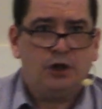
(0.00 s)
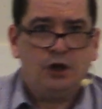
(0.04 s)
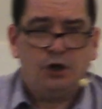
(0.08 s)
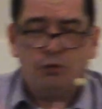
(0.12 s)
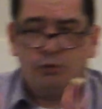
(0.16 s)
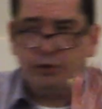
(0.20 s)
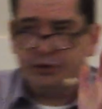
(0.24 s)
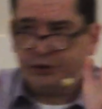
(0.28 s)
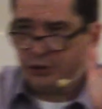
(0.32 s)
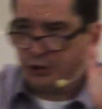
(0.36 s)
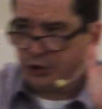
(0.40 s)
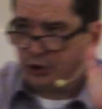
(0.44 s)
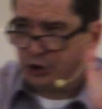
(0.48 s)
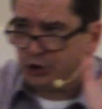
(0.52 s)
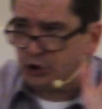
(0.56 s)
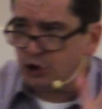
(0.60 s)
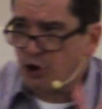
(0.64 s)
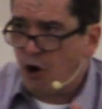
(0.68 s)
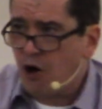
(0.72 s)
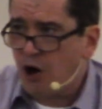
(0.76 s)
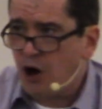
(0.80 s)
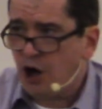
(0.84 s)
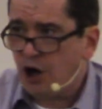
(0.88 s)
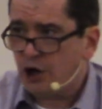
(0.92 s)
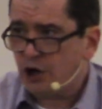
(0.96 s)
With the
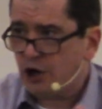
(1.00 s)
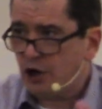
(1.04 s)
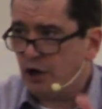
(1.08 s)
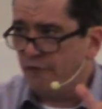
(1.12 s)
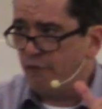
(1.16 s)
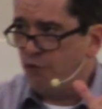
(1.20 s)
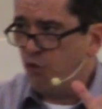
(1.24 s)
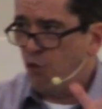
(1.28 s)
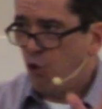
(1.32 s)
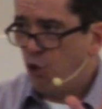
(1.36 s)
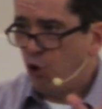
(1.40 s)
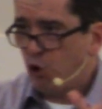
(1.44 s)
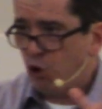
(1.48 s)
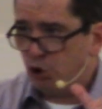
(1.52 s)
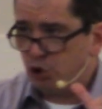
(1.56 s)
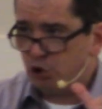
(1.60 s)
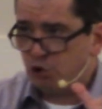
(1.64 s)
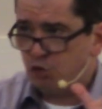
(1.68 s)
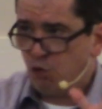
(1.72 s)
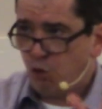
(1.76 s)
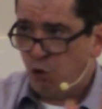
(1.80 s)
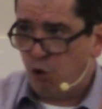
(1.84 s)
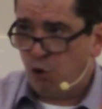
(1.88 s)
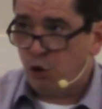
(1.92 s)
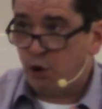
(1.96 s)
start of World
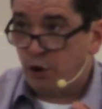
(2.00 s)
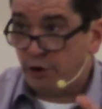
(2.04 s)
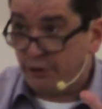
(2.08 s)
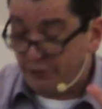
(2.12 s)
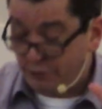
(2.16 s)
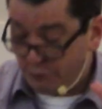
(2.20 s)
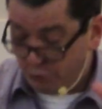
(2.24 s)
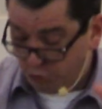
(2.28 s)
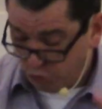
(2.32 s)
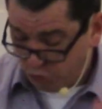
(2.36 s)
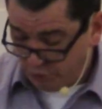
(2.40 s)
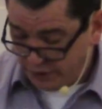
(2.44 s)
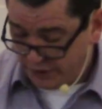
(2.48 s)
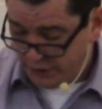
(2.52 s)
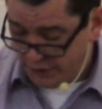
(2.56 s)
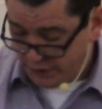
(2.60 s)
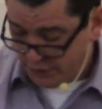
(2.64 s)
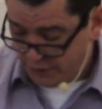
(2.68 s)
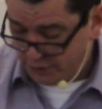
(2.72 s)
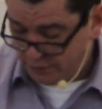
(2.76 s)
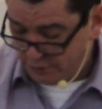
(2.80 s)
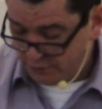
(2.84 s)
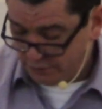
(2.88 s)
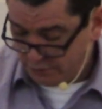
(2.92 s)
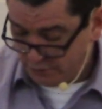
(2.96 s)
War
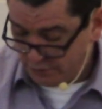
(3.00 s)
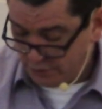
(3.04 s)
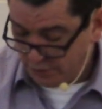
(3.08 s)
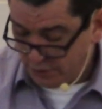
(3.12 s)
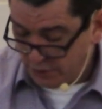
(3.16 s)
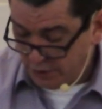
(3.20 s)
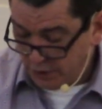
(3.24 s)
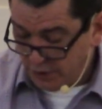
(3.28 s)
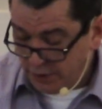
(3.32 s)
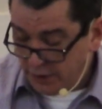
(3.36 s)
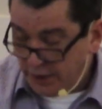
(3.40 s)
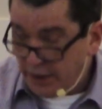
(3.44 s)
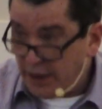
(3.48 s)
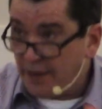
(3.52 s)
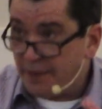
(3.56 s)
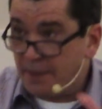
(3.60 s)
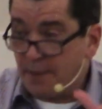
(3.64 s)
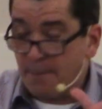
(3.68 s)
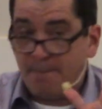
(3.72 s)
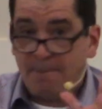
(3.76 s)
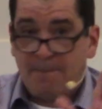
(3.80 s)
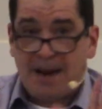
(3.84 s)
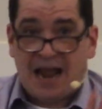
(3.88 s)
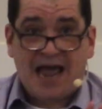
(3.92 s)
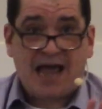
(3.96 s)
Three and
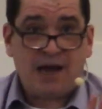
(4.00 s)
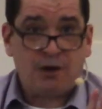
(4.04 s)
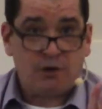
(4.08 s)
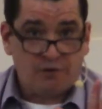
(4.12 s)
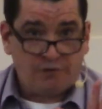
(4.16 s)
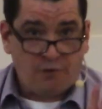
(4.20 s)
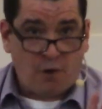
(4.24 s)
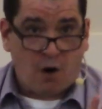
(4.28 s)
the Battle of